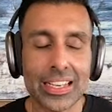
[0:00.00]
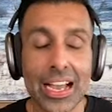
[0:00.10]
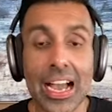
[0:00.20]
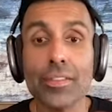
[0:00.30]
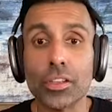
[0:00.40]

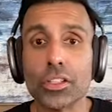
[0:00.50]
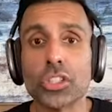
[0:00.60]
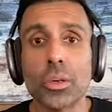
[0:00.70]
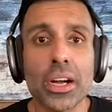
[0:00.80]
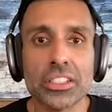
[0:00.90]
I've learned
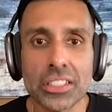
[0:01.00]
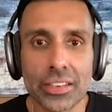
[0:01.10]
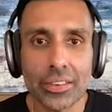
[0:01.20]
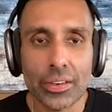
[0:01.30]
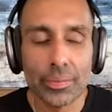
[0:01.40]
so much and
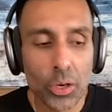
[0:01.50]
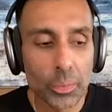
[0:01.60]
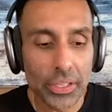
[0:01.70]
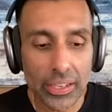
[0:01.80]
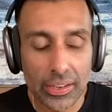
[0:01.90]
I, I'm
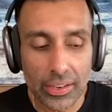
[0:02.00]
hoping